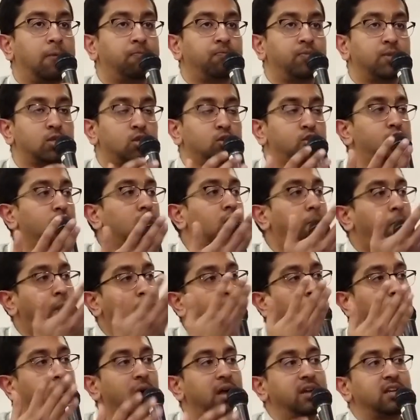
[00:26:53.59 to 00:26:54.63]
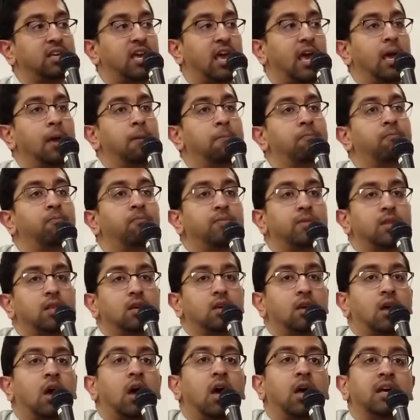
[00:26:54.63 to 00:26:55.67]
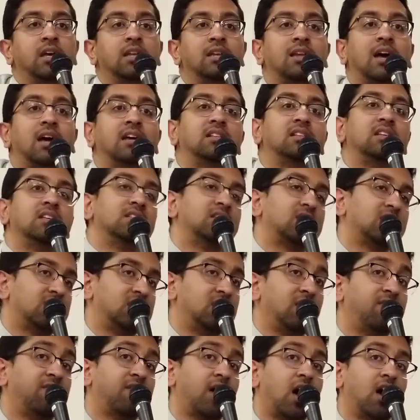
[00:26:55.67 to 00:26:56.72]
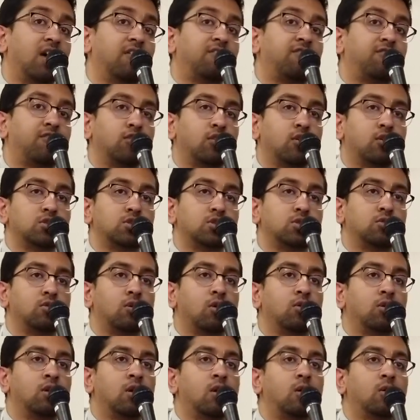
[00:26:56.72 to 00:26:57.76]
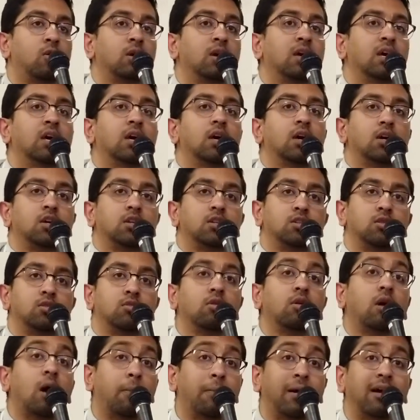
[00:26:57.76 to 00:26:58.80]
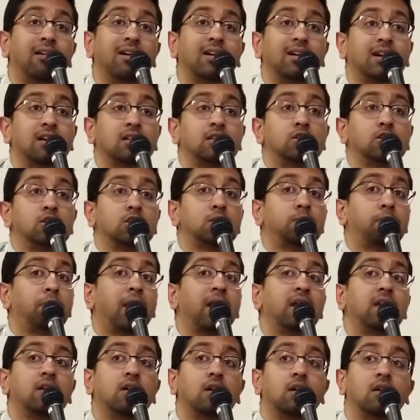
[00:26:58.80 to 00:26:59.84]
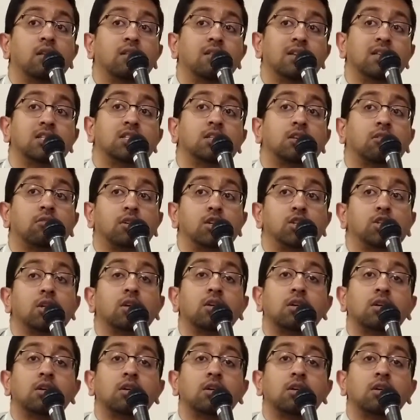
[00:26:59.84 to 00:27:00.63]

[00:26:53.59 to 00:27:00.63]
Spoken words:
So Srila Prabhupada came in 1965, for those who don't know, to America to spread this Krishna